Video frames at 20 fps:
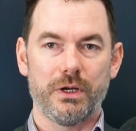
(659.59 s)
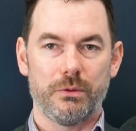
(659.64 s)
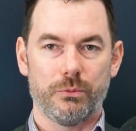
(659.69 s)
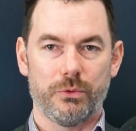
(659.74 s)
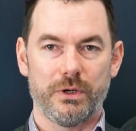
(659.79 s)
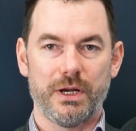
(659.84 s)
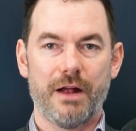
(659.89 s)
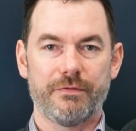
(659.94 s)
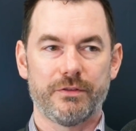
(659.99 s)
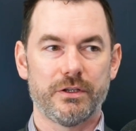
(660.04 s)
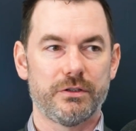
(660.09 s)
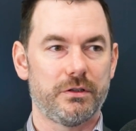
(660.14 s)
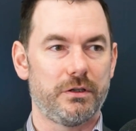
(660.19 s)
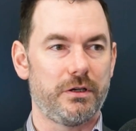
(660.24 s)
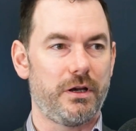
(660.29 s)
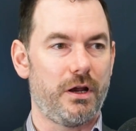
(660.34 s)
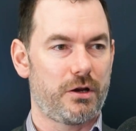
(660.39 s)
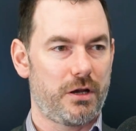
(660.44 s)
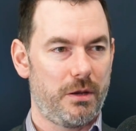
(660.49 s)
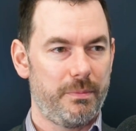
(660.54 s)
We have to sort
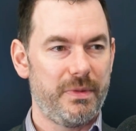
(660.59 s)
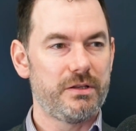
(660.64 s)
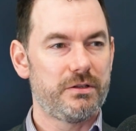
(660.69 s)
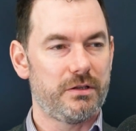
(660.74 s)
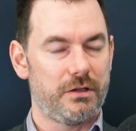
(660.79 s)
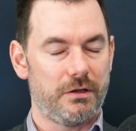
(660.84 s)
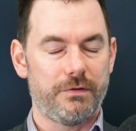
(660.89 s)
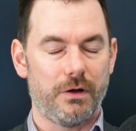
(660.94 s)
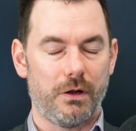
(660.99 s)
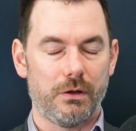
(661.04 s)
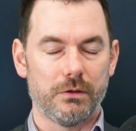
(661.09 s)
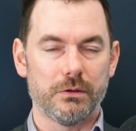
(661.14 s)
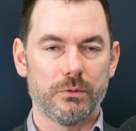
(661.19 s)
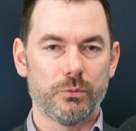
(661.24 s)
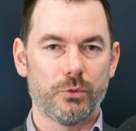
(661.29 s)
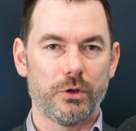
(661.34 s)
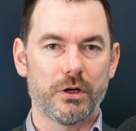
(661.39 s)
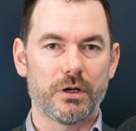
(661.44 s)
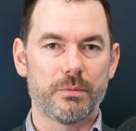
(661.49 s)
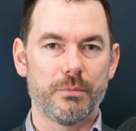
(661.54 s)
of come into the fold and
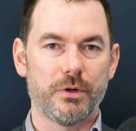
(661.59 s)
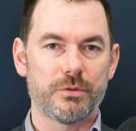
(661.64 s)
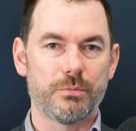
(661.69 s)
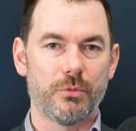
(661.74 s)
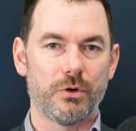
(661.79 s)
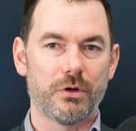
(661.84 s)
work much more